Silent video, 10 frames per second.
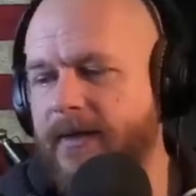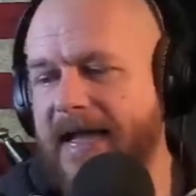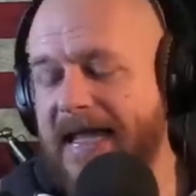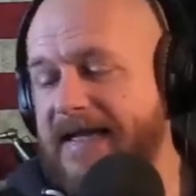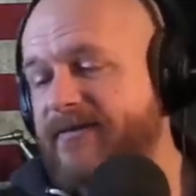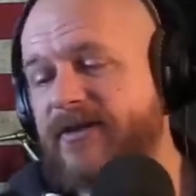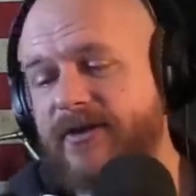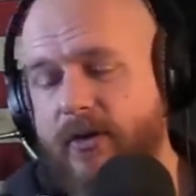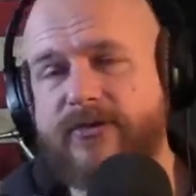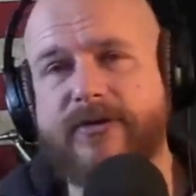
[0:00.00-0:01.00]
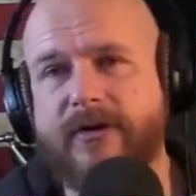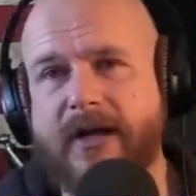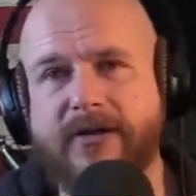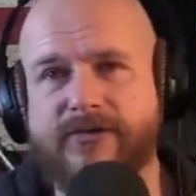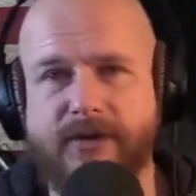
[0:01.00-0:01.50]
And even those that are
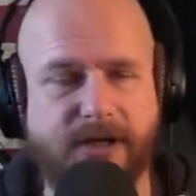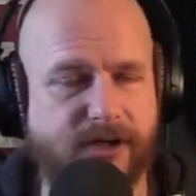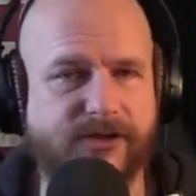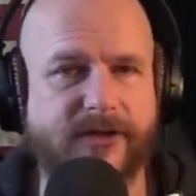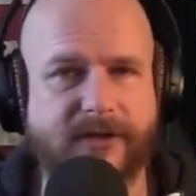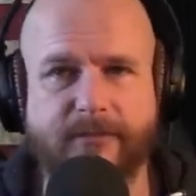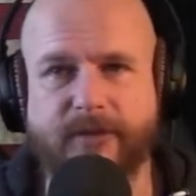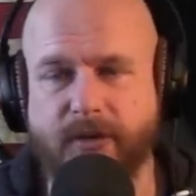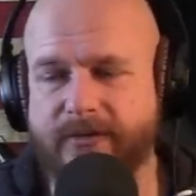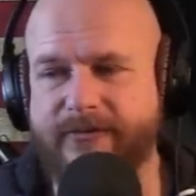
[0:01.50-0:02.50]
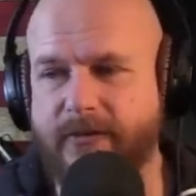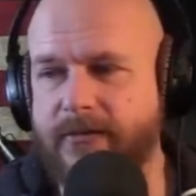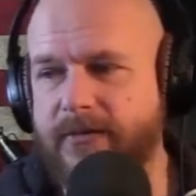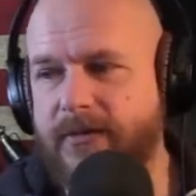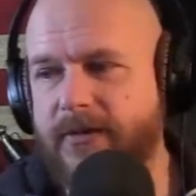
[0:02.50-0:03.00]
not traditionally beautiful
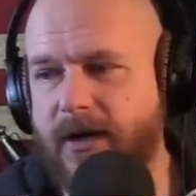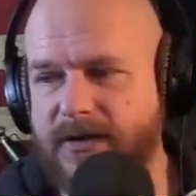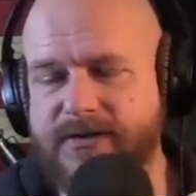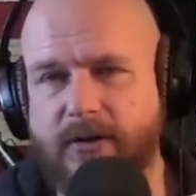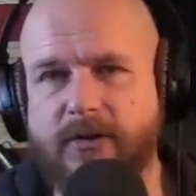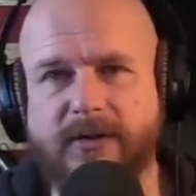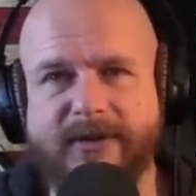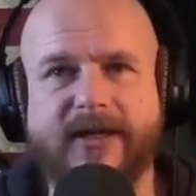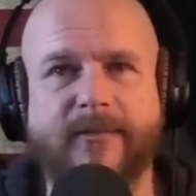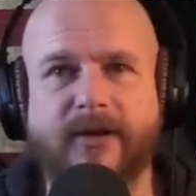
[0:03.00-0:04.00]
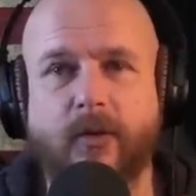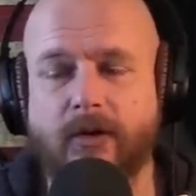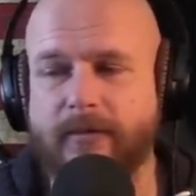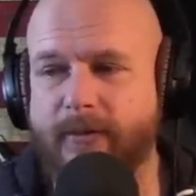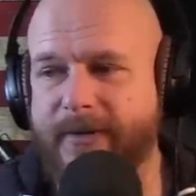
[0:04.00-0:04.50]
are slowly becoming
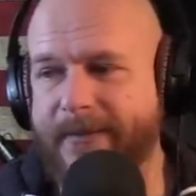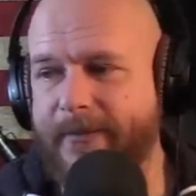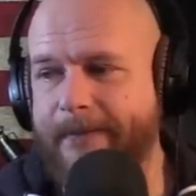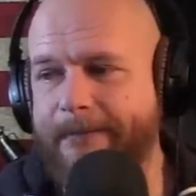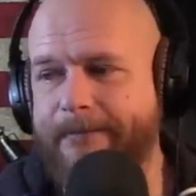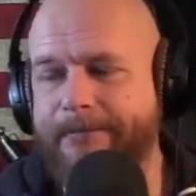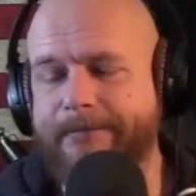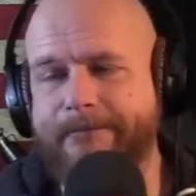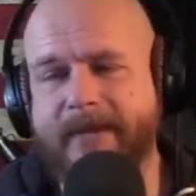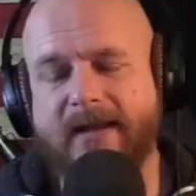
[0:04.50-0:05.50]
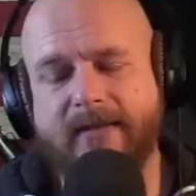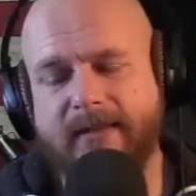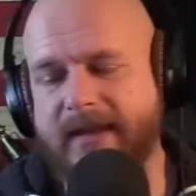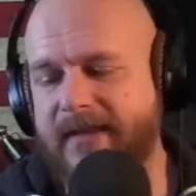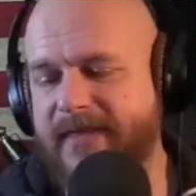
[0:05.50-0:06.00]
horrible people.
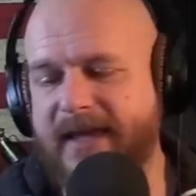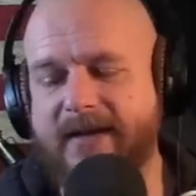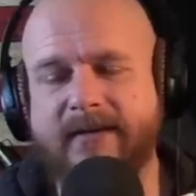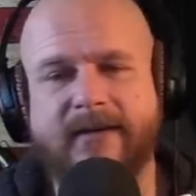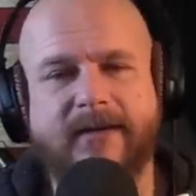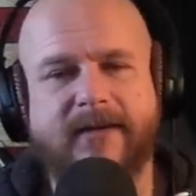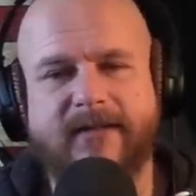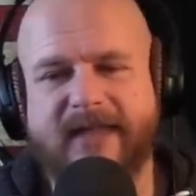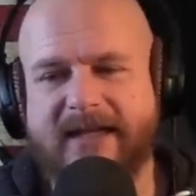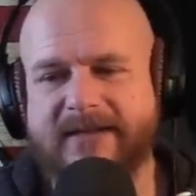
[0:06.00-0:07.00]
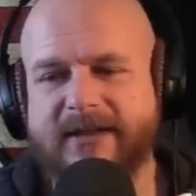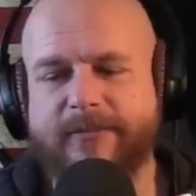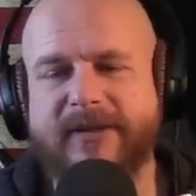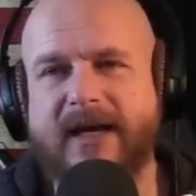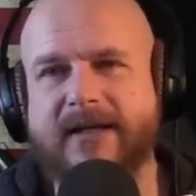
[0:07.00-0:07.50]
That that that little
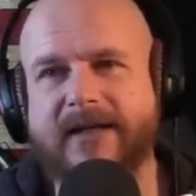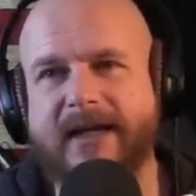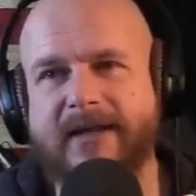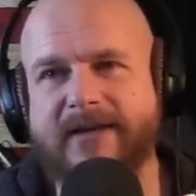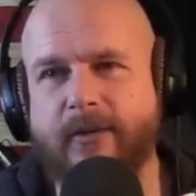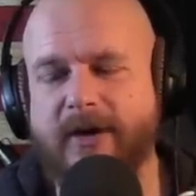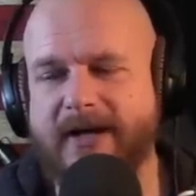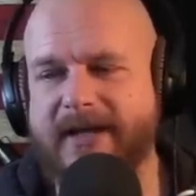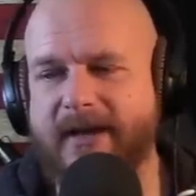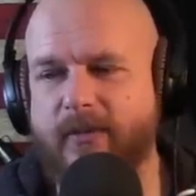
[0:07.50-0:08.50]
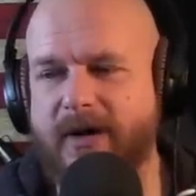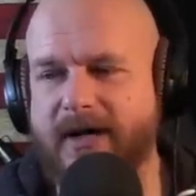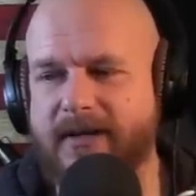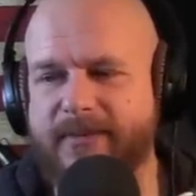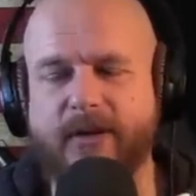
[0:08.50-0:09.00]
plot of land that I want to get where I
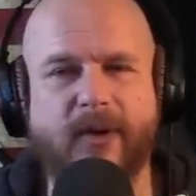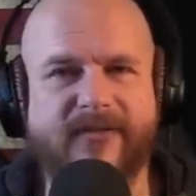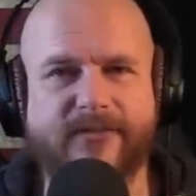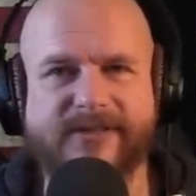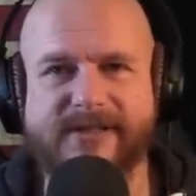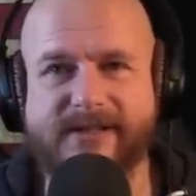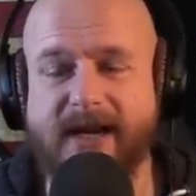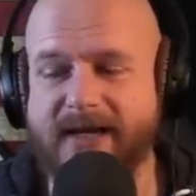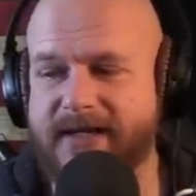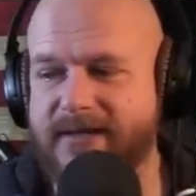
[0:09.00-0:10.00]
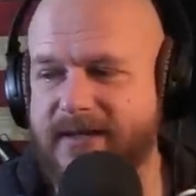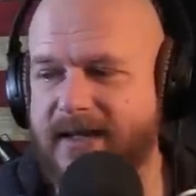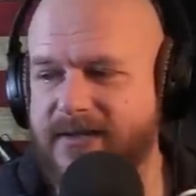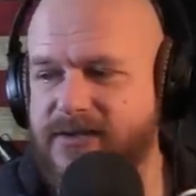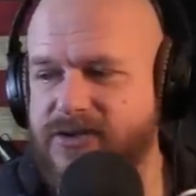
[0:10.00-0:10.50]
can be away from society and,
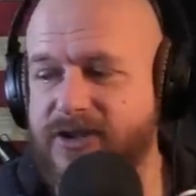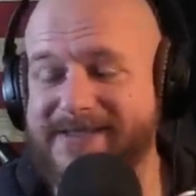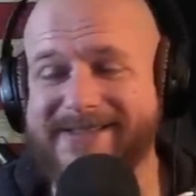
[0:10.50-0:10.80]
and just